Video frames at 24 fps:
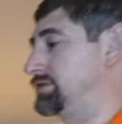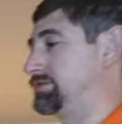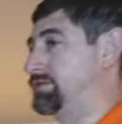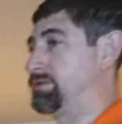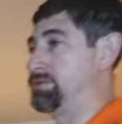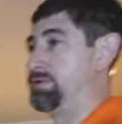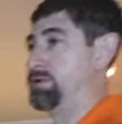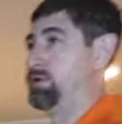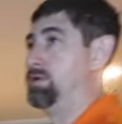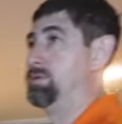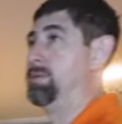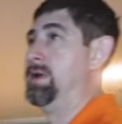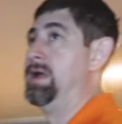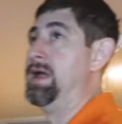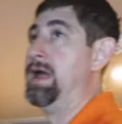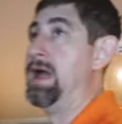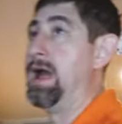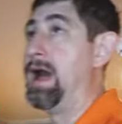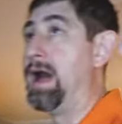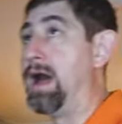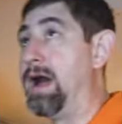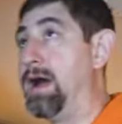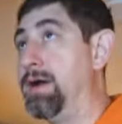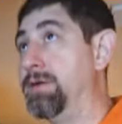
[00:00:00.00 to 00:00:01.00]
of the room,
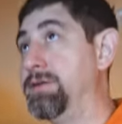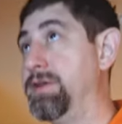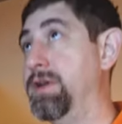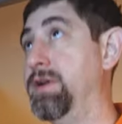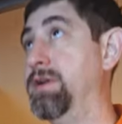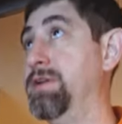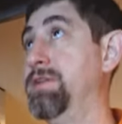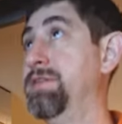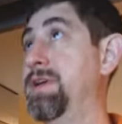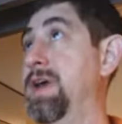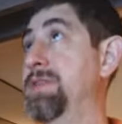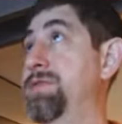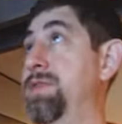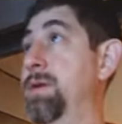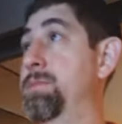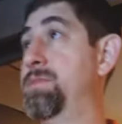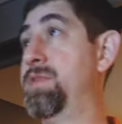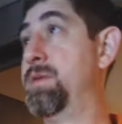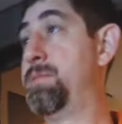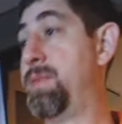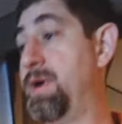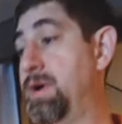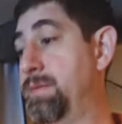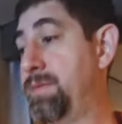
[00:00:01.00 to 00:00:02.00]
uh, you know, you've got the,
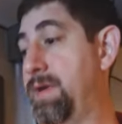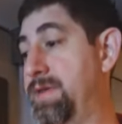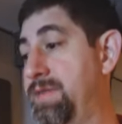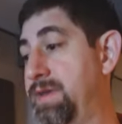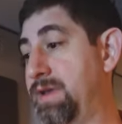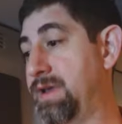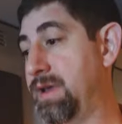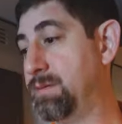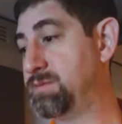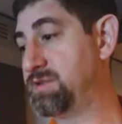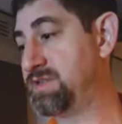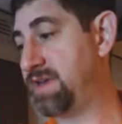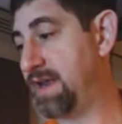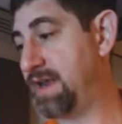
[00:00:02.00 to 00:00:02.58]
the bunk bed that comes